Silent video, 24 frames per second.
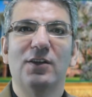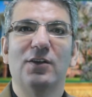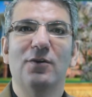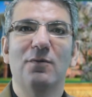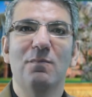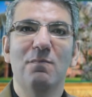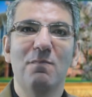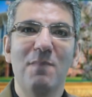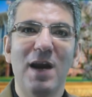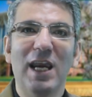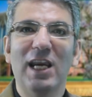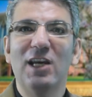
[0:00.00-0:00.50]
to
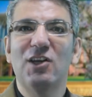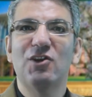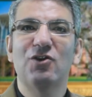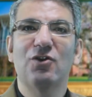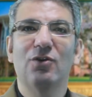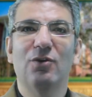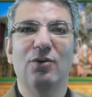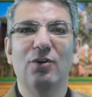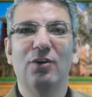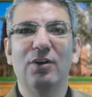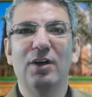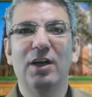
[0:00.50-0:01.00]
make
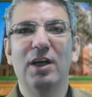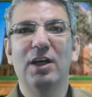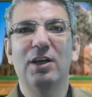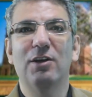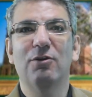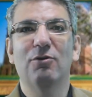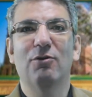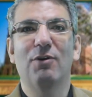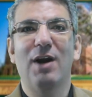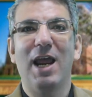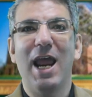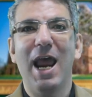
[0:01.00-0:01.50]
sure
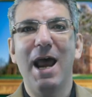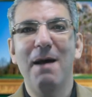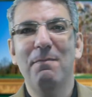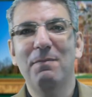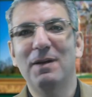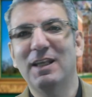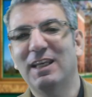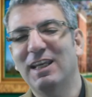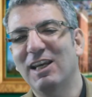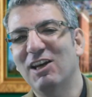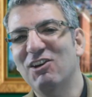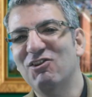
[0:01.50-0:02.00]
your
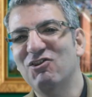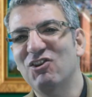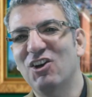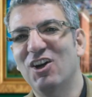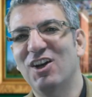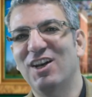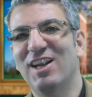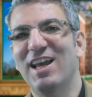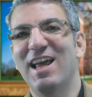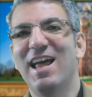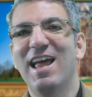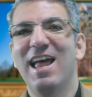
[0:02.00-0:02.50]

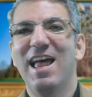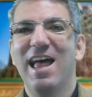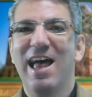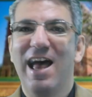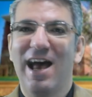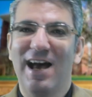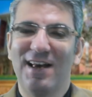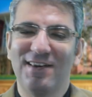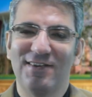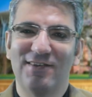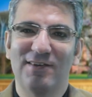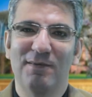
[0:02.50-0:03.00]
application
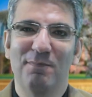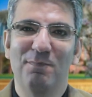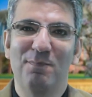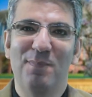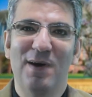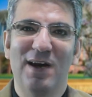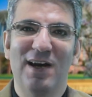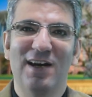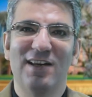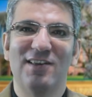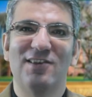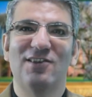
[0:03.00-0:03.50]
has the
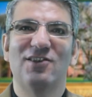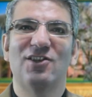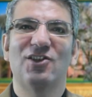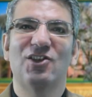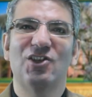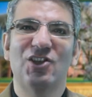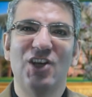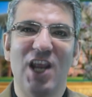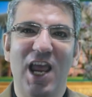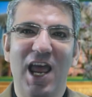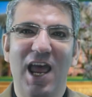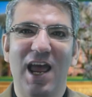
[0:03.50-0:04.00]
best
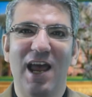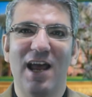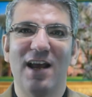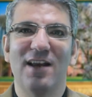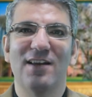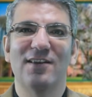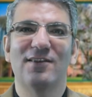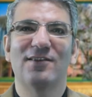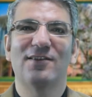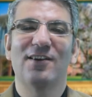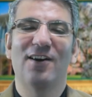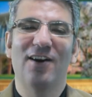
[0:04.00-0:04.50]

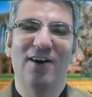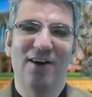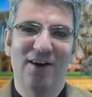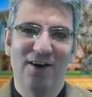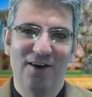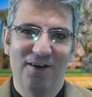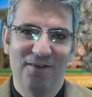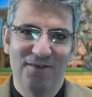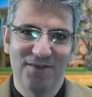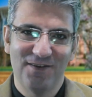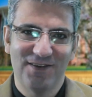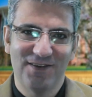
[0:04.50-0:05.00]
chance of